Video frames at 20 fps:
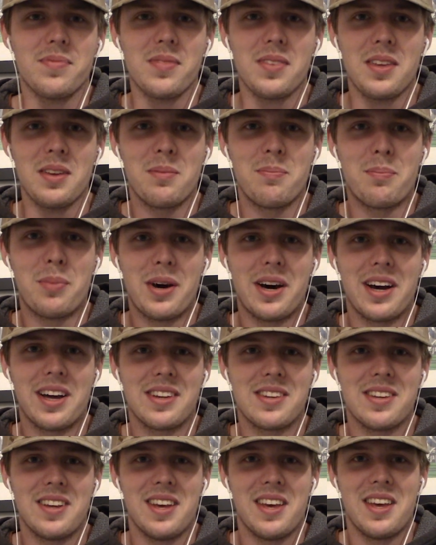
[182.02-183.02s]

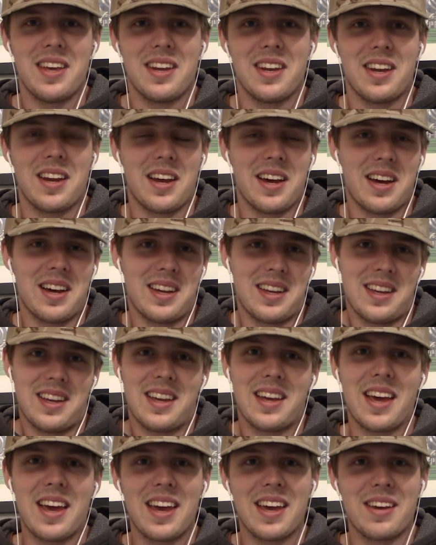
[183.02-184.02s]
But,
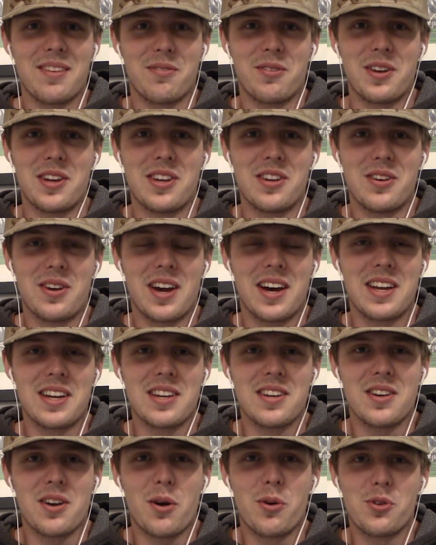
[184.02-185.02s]
hey, when you
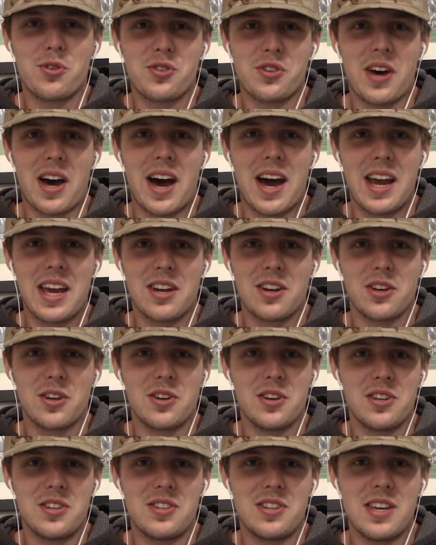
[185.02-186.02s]
got Osai and a
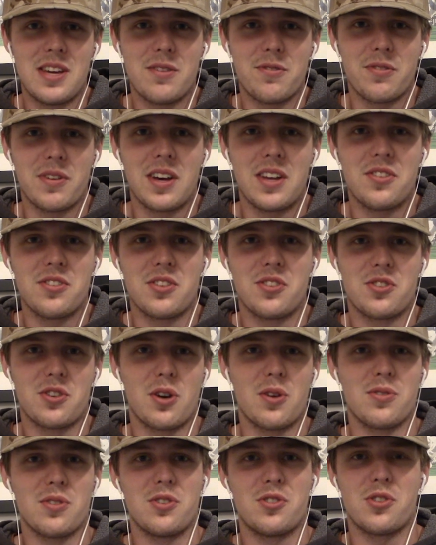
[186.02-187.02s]
good defense in
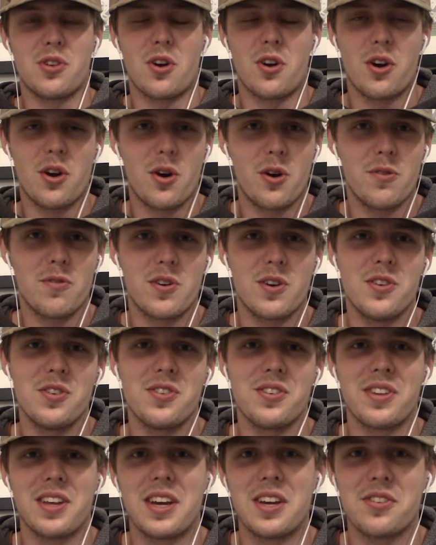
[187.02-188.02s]
terms of turnovers,
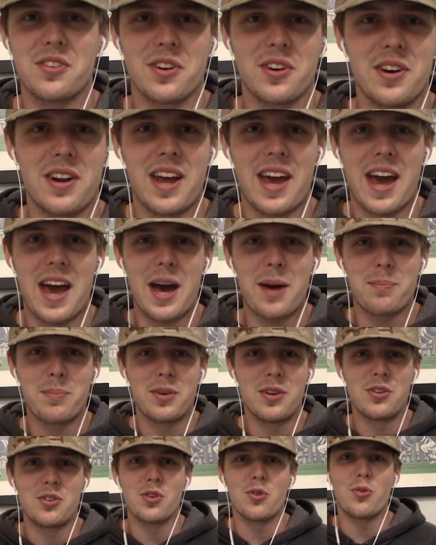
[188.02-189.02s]
things are going to happen. So